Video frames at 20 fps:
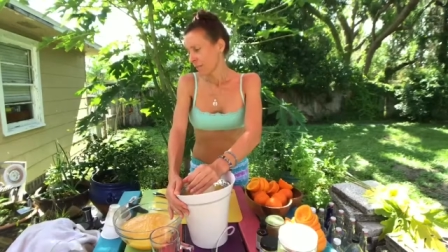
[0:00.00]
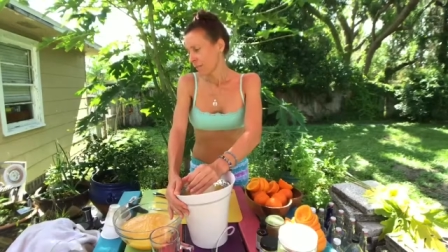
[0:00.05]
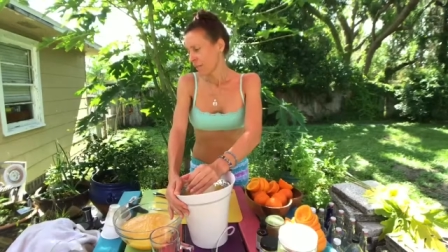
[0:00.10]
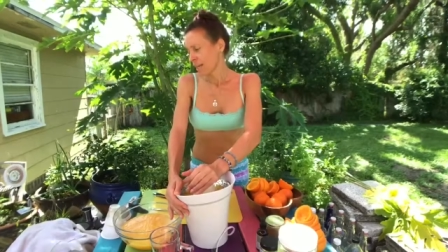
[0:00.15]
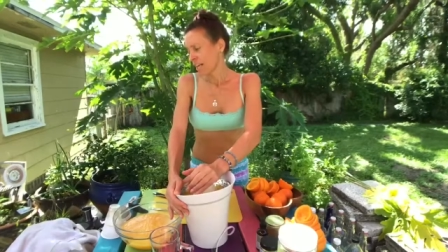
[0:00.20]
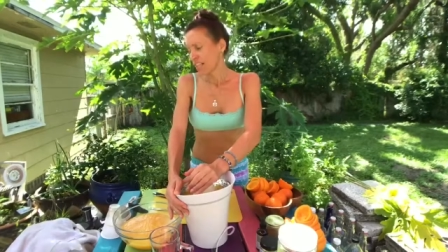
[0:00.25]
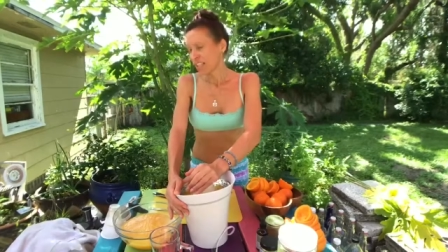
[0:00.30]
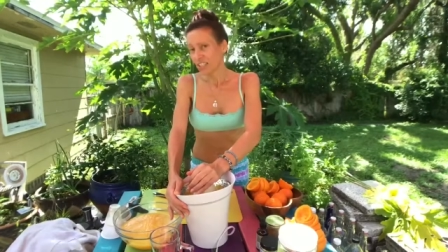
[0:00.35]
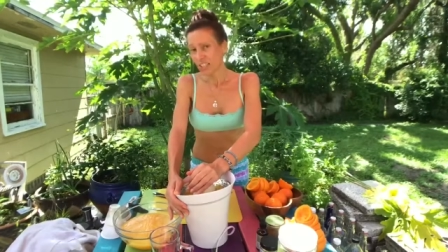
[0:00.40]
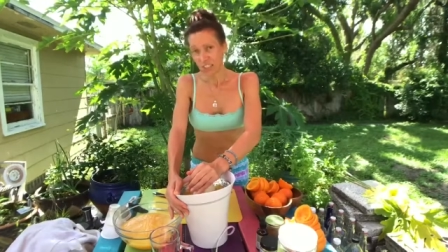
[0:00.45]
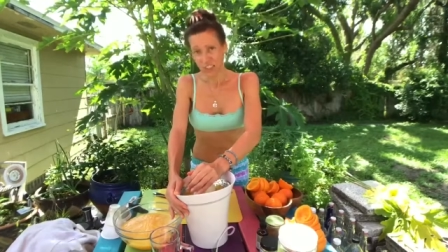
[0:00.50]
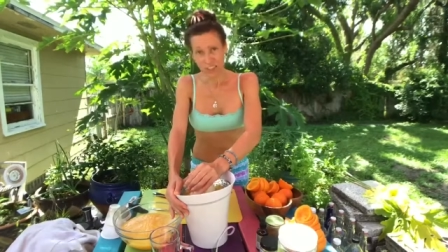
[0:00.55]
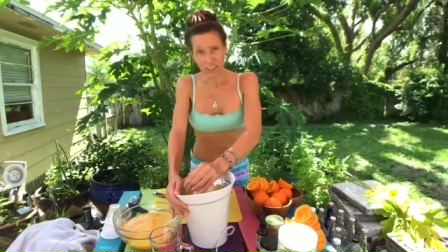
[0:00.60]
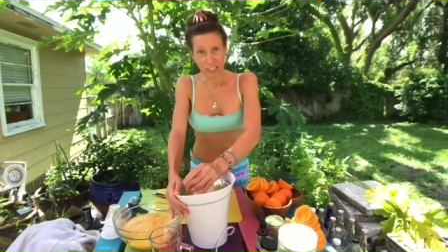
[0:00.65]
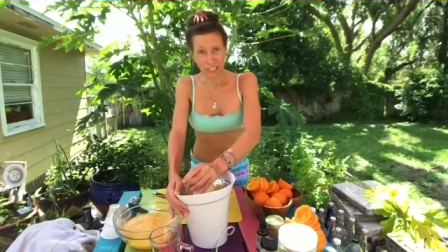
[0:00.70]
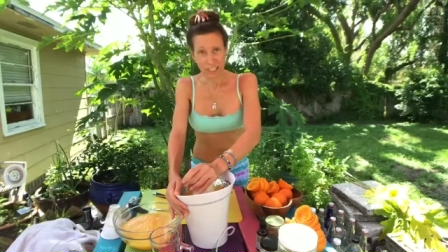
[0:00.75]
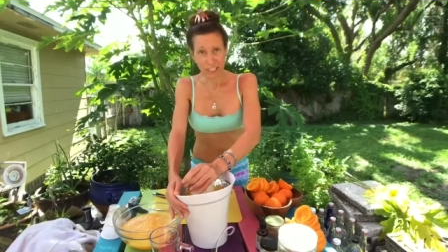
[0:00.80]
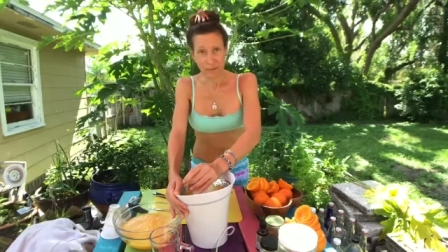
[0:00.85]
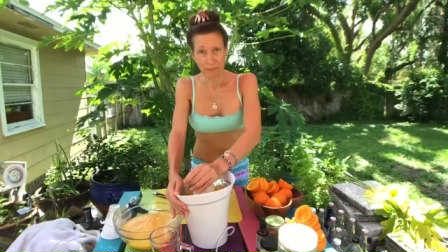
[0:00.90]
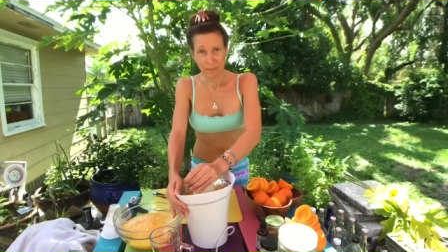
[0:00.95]

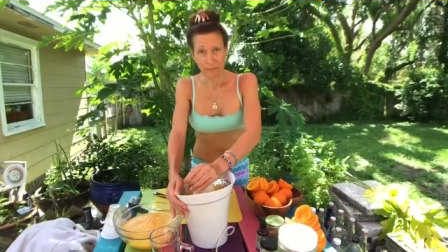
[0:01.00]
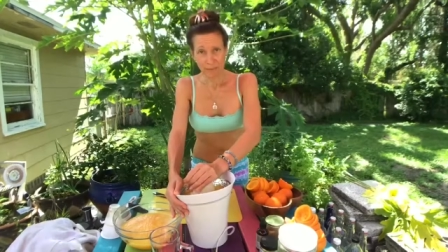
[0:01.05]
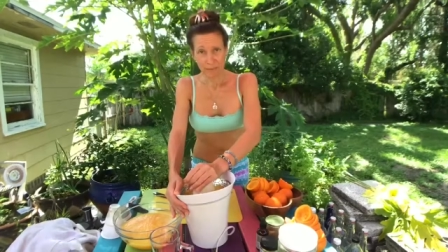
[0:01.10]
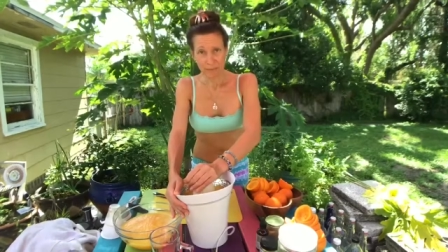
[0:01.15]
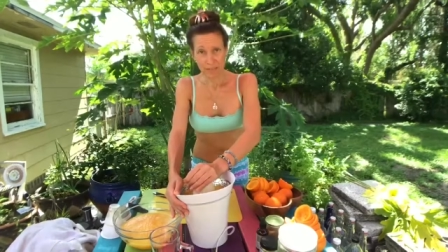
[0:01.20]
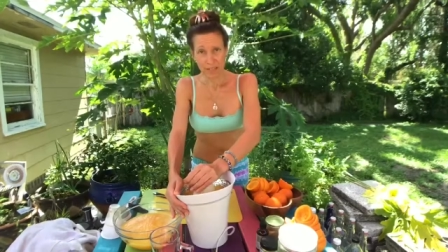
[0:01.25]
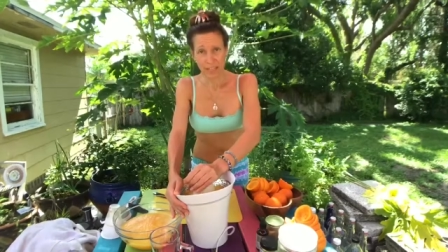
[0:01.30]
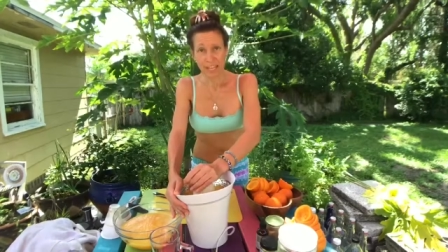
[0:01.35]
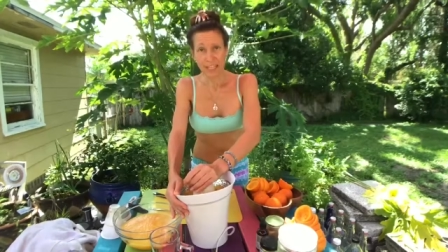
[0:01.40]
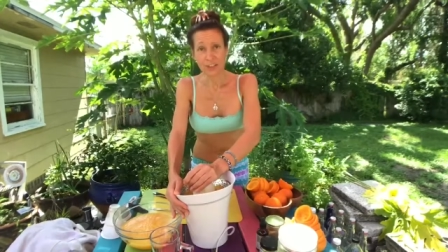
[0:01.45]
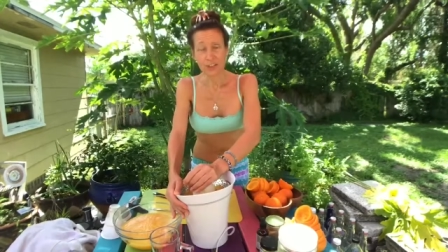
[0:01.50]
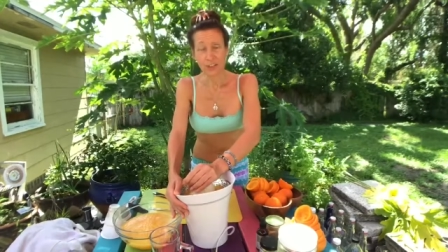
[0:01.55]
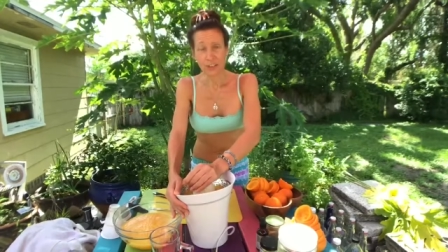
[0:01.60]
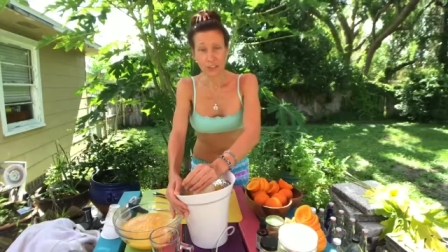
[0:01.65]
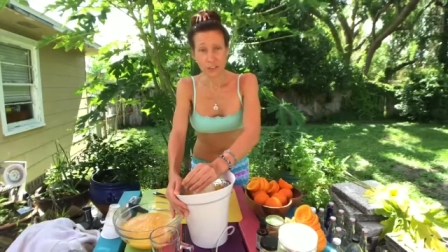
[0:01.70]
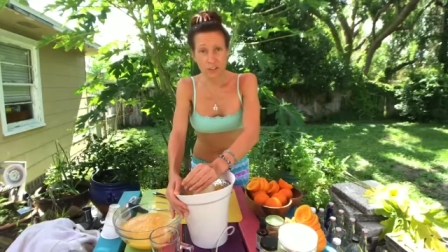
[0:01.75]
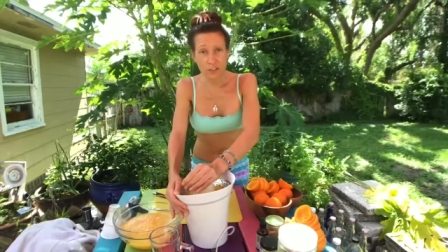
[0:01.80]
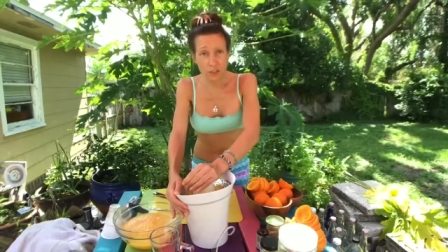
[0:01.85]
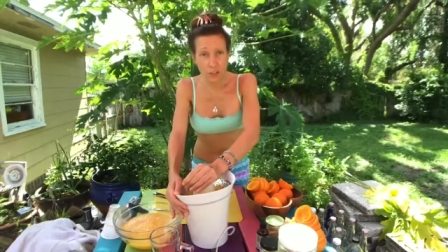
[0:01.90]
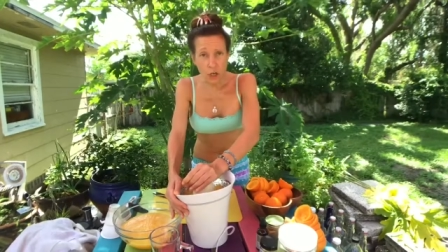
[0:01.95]
Basically, I
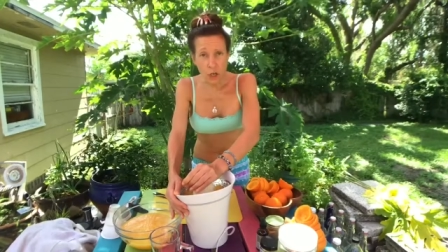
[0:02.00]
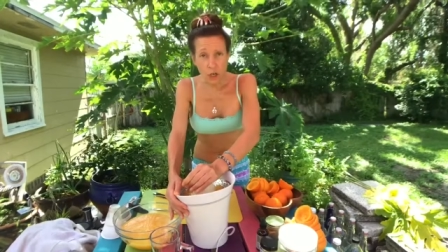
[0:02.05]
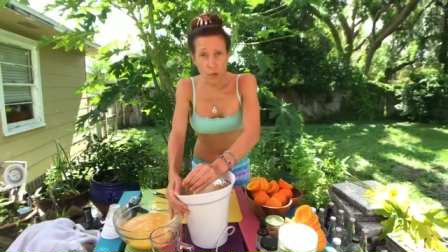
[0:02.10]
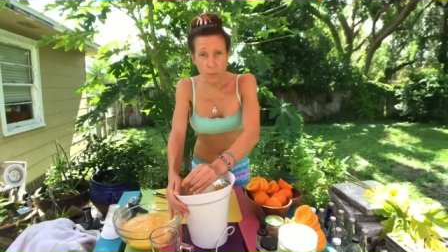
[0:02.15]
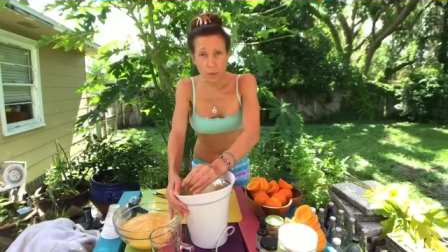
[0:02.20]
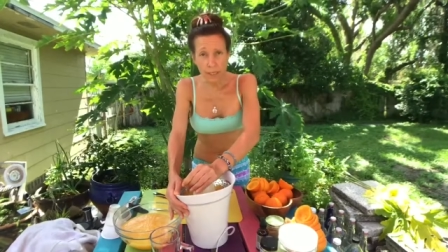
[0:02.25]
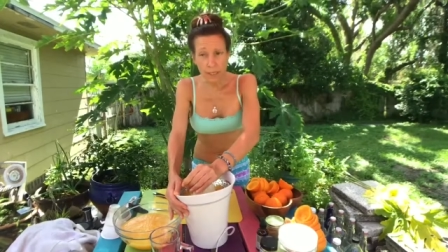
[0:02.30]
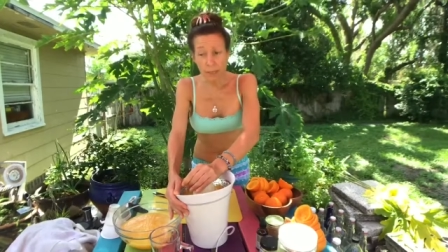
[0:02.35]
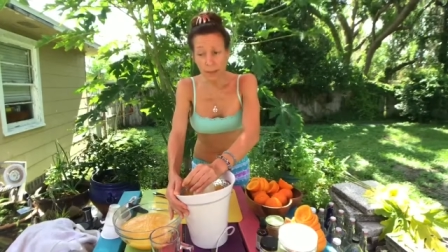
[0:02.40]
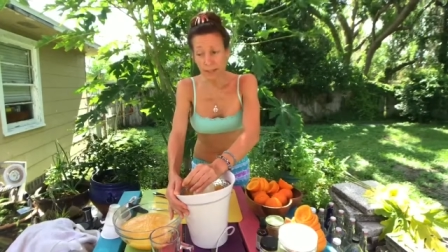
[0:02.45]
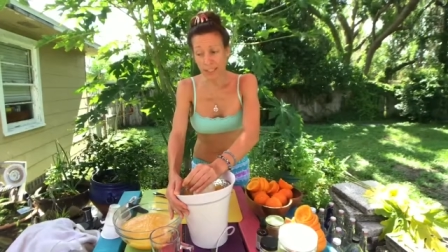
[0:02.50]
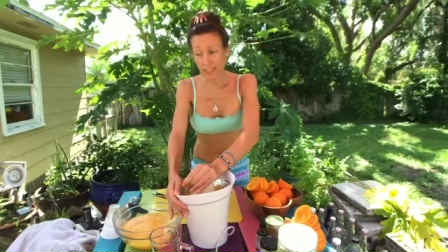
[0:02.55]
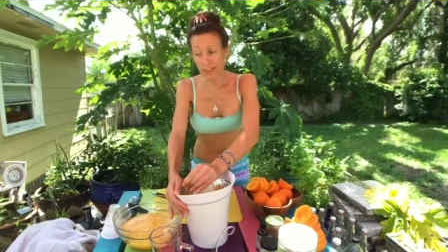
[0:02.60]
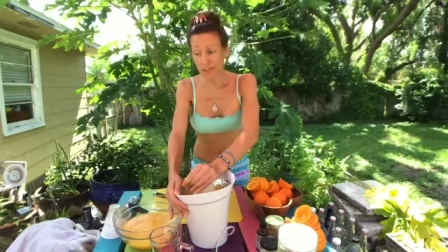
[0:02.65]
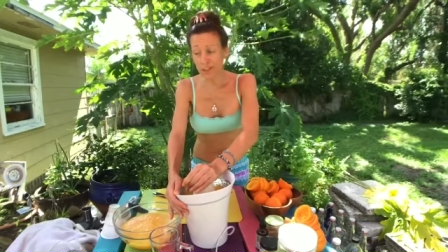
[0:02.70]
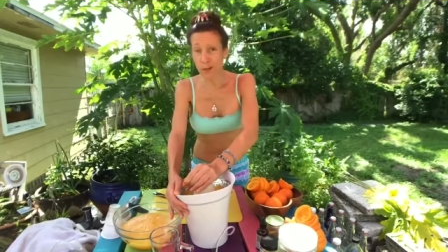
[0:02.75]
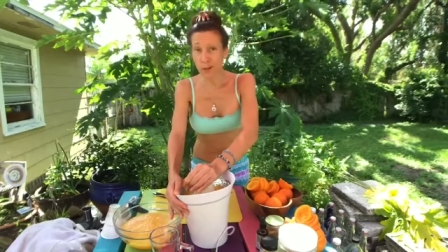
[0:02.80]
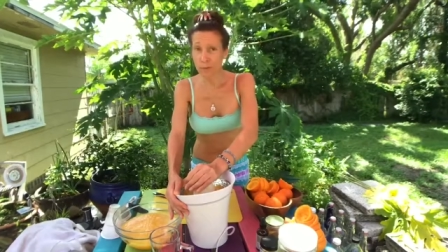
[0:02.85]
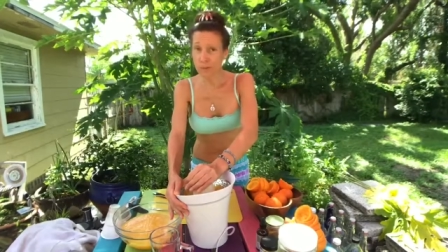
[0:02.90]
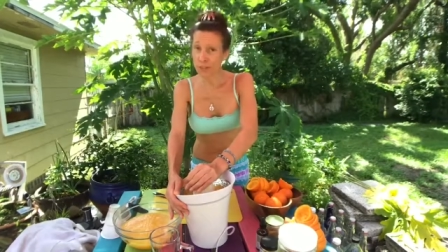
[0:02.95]
took the SCOBY, and
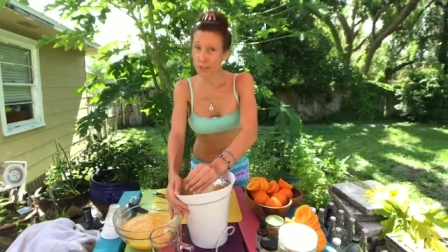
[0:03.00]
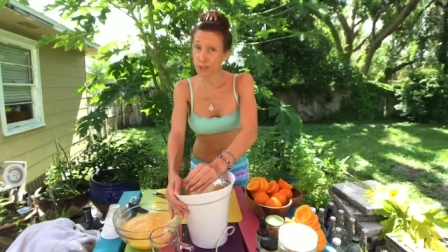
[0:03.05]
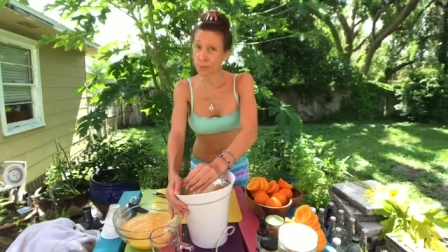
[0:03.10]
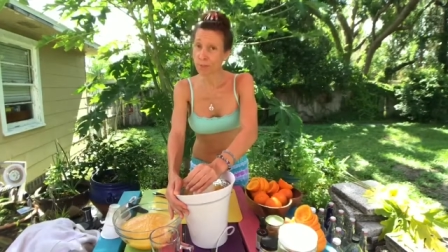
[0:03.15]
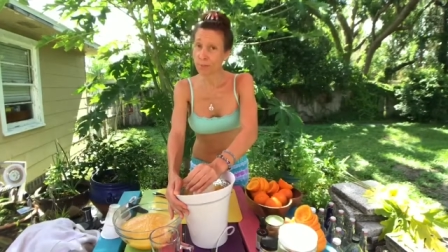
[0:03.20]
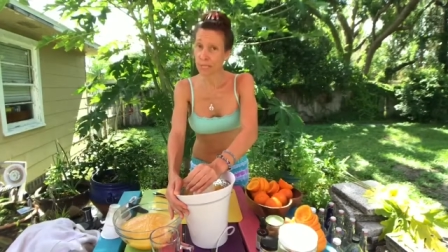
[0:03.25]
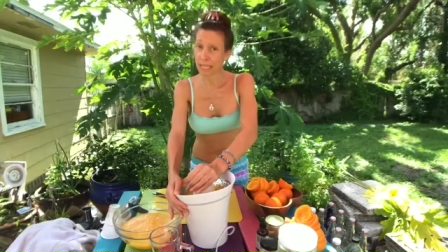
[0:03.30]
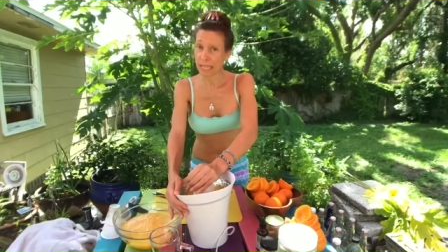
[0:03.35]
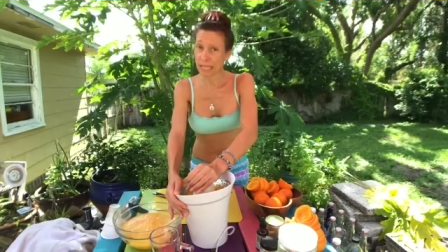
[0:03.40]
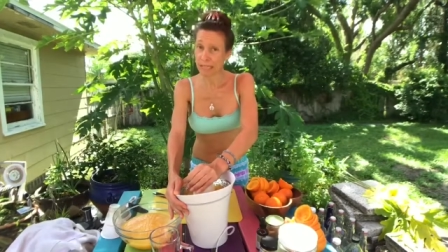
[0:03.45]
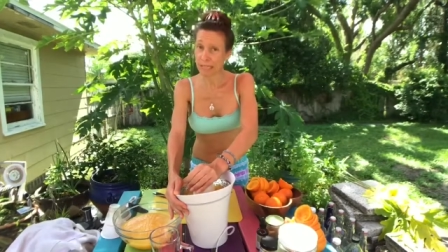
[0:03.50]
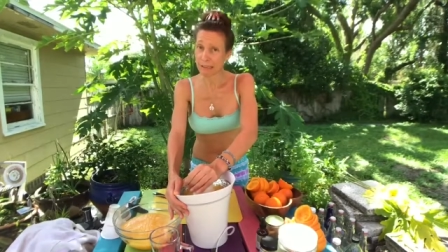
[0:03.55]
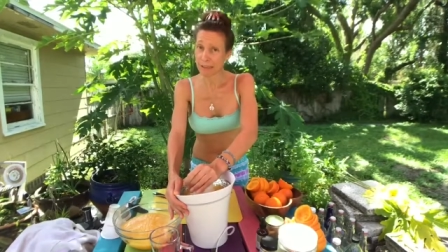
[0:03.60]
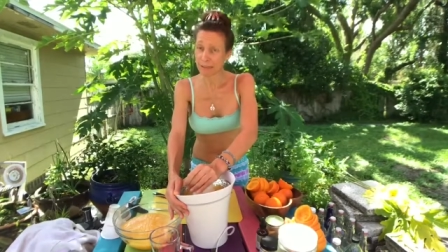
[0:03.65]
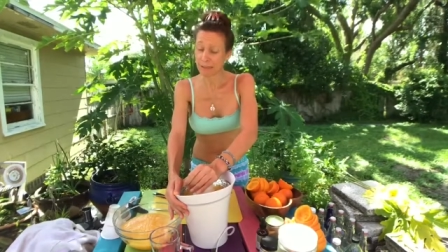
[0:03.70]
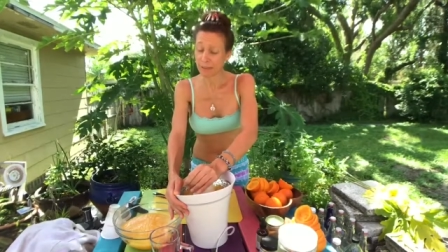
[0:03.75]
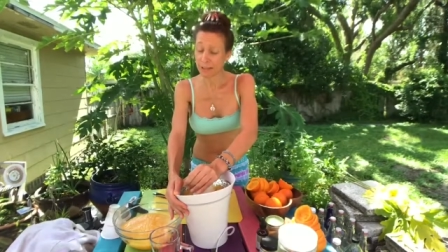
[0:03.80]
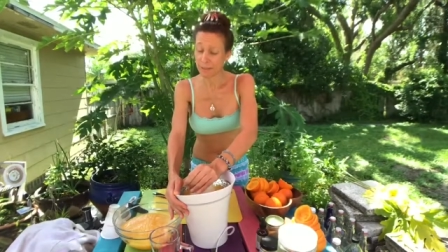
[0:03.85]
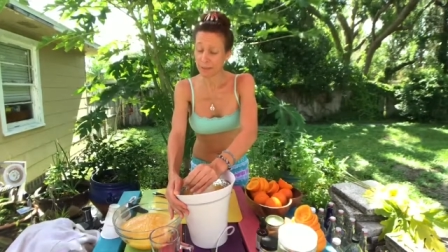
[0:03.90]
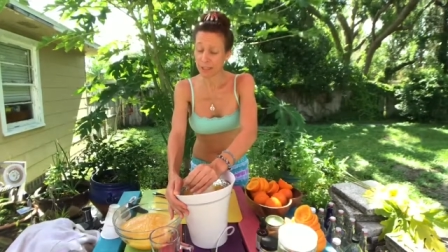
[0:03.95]
these SCOBYs are big. I